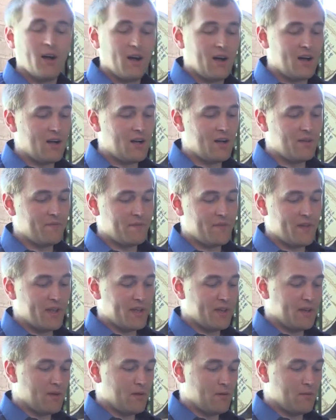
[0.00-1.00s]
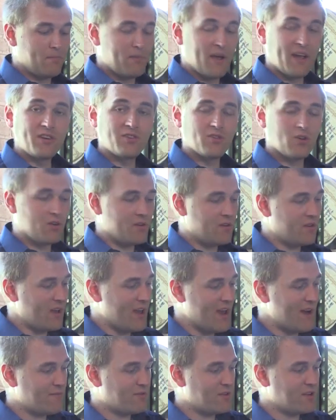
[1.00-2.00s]
Uh, they paint on
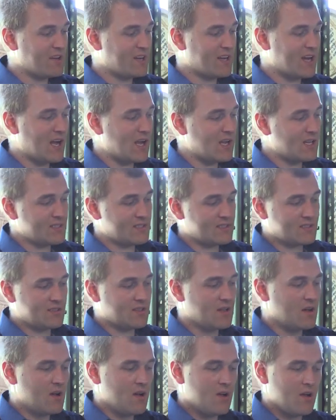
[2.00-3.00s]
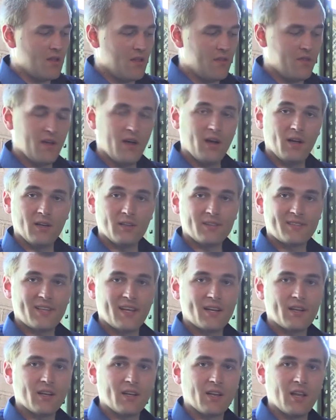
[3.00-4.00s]
every cask their
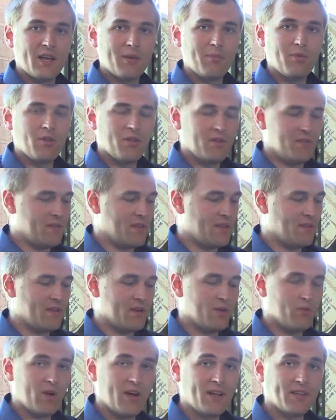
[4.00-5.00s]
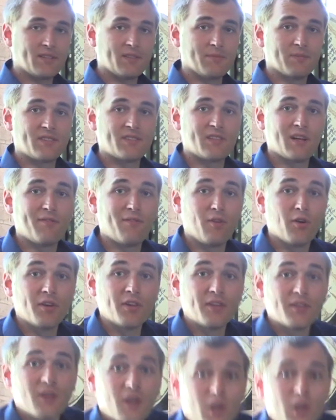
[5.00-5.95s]
standard label and then they write some stuff on it